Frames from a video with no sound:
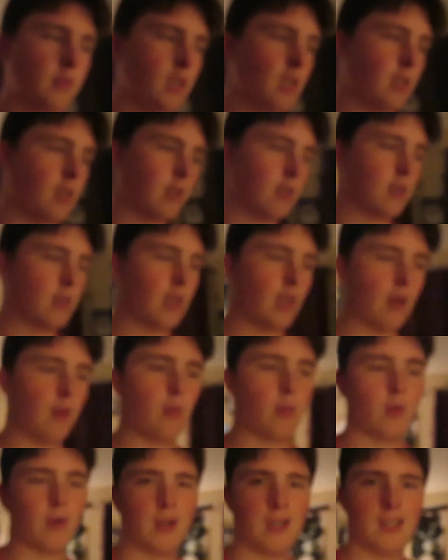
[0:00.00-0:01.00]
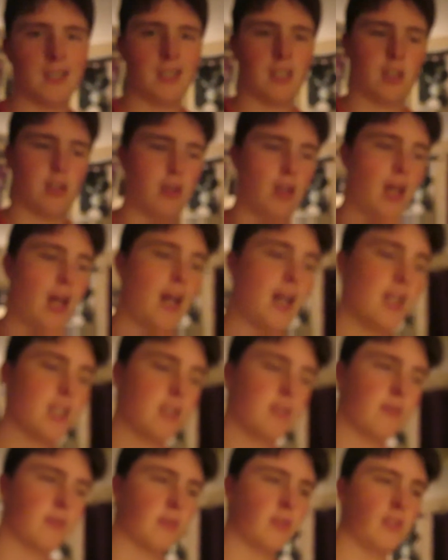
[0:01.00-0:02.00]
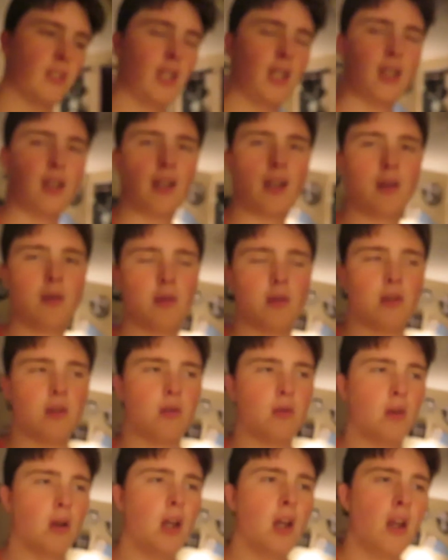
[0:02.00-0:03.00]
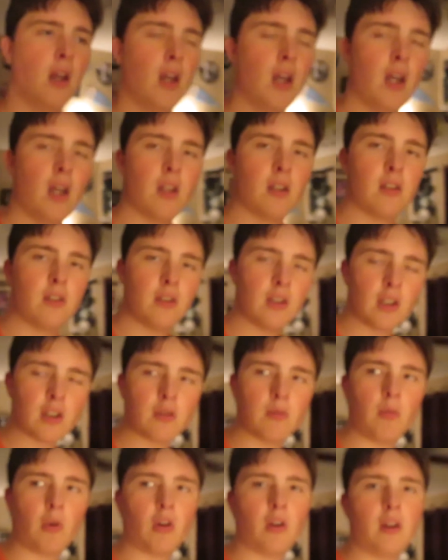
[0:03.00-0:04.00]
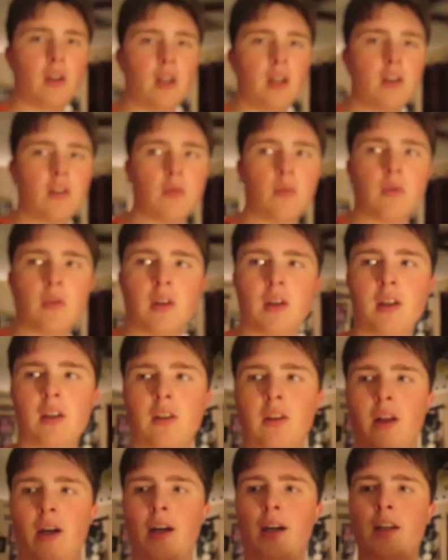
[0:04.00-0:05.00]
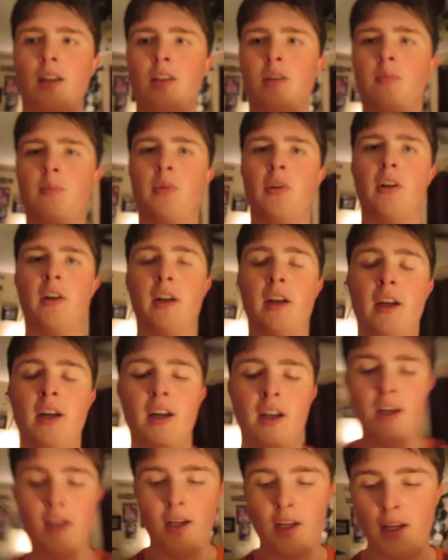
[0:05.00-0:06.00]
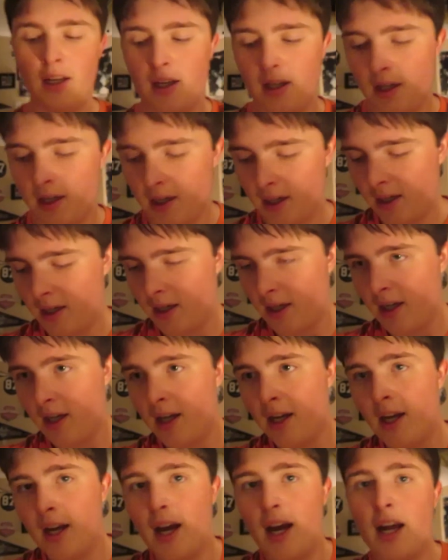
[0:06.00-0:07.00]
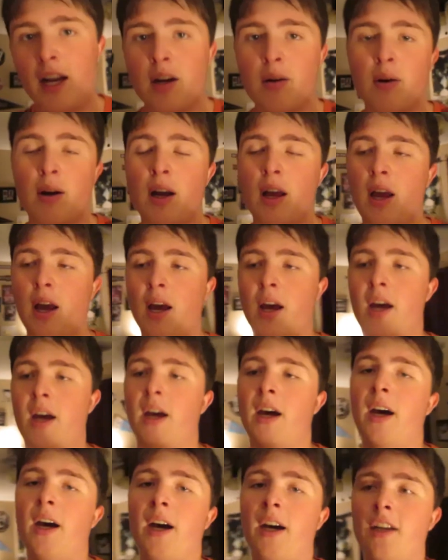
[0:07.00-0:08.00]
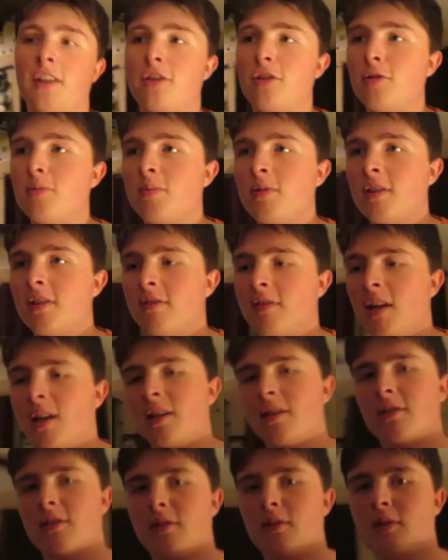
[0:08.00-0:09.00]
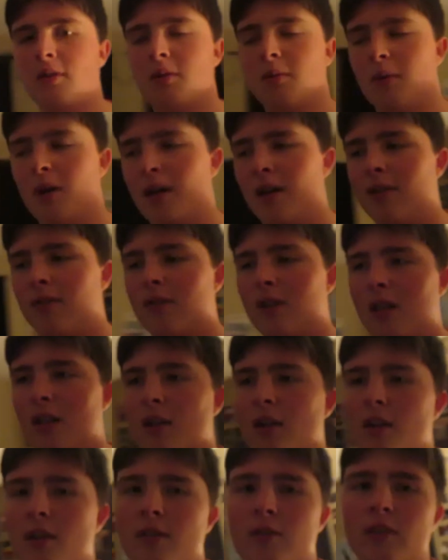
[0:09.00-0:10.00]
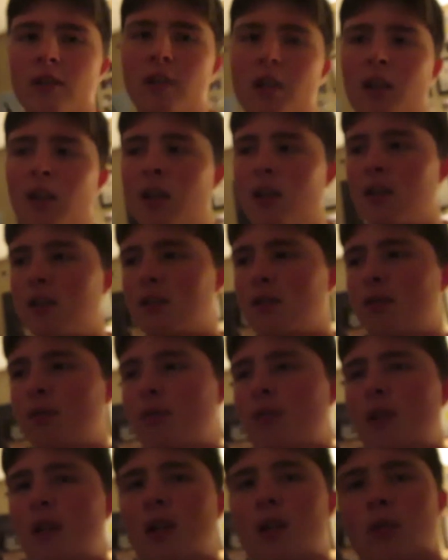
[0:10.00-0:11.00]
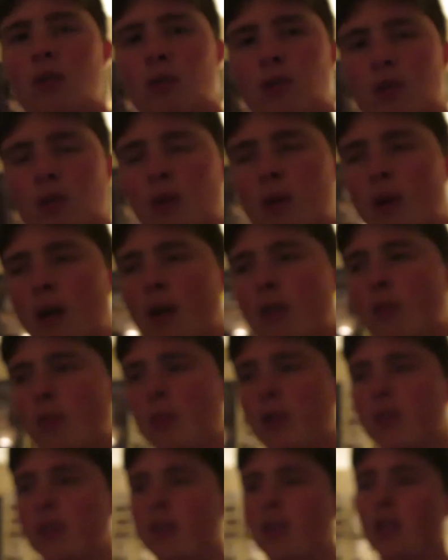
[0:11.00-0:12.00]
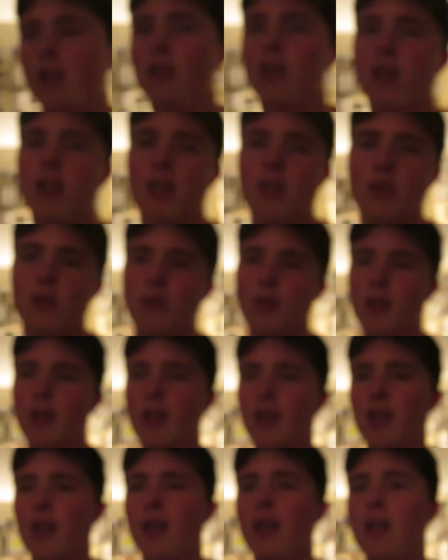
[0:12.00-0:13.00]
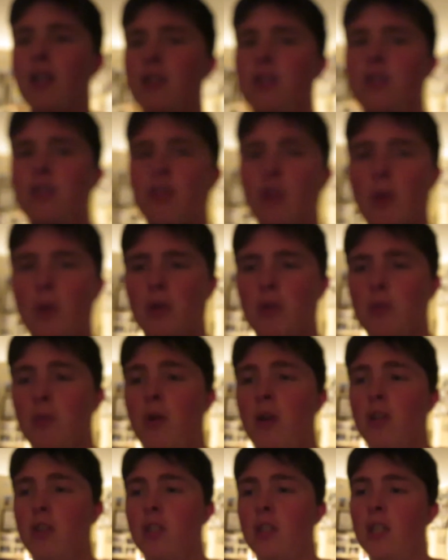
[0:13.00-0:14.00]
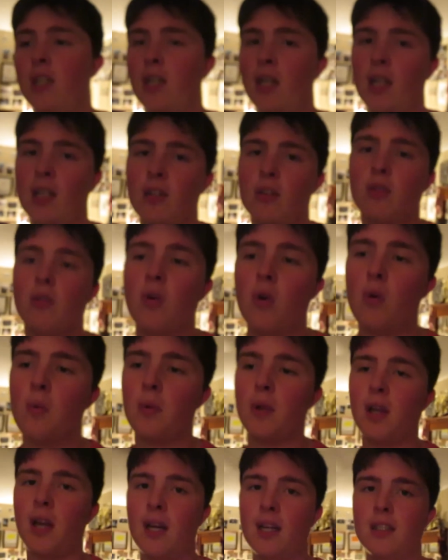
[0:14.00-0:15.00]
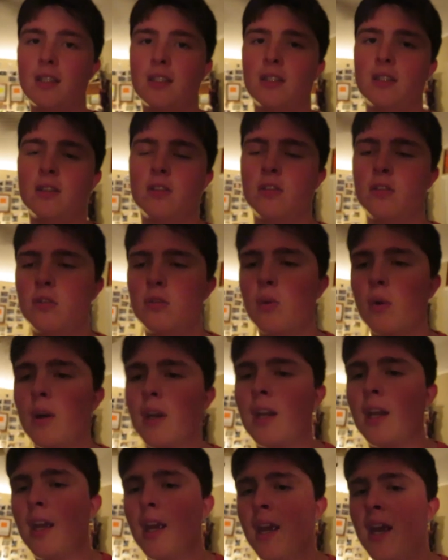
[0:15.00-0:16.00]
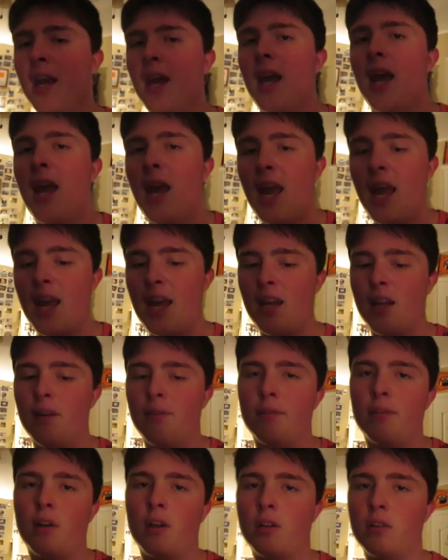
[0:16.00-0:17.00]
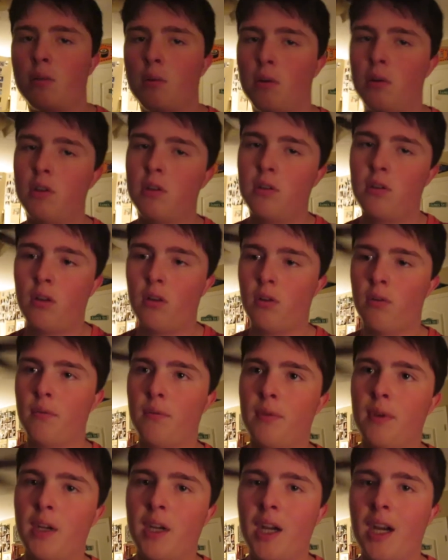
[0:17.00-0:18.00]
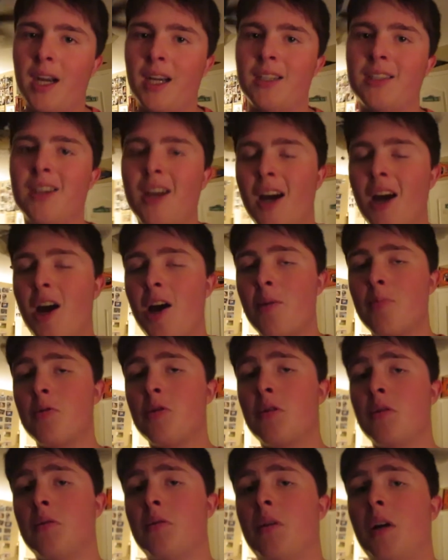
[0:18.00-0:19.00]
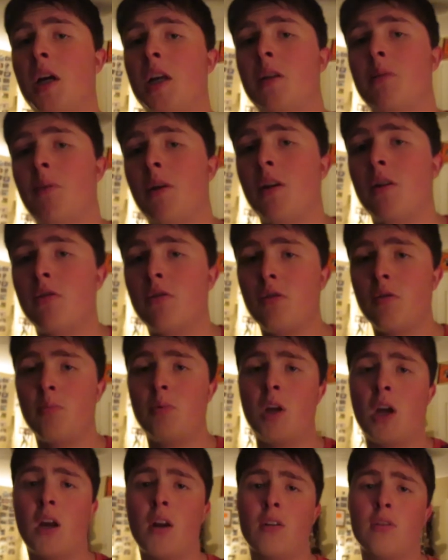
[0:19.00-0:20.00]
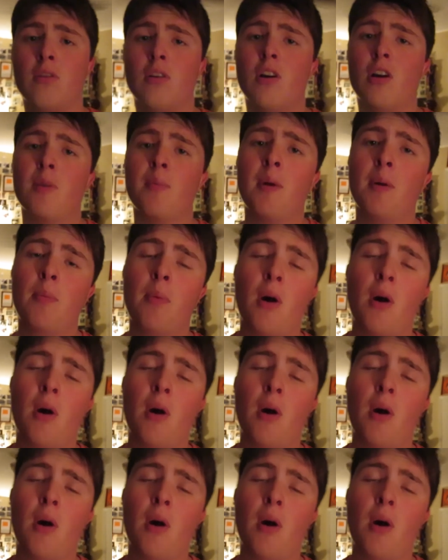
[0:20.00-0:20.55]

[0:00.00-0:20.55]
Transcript: is like we're in class for a day like we do six Mondays we're in class but anyway I do believe that is going to have to end off today's video. So I would basically like to thank you guys so much for watching. And I do hope you guys enjoyed. And if you're to watch another video guys, be subscribed to my YouTube channel, turn on my